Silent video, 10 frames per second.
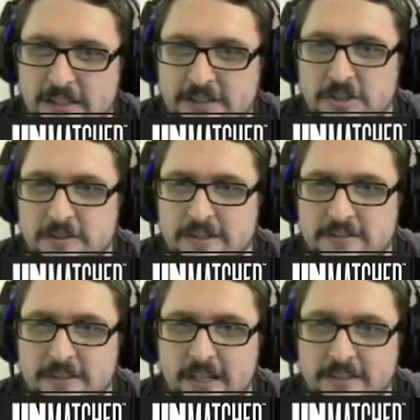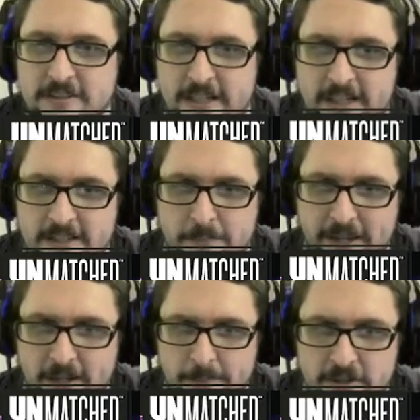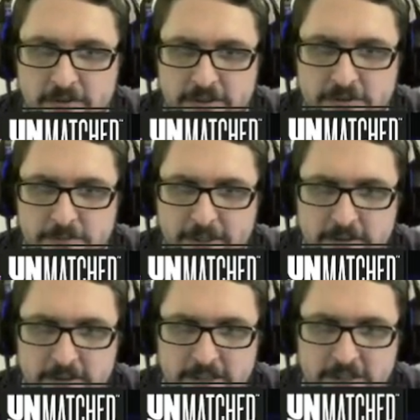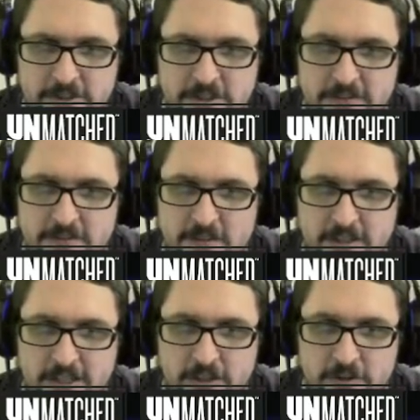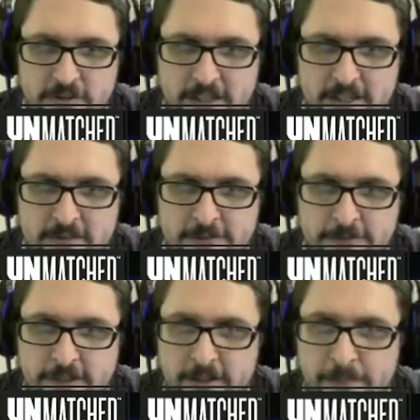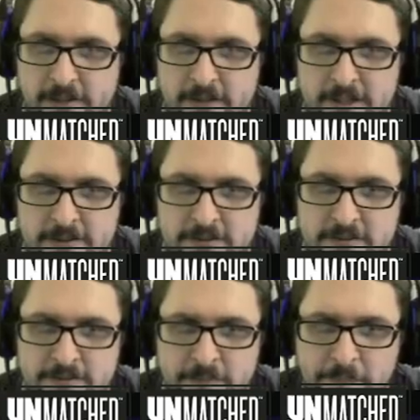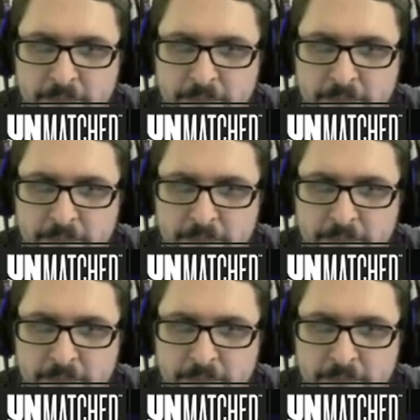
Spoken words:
That's not saying anything bad about Grendles' mother. It's just Don Quixote is a freaking powerhouse.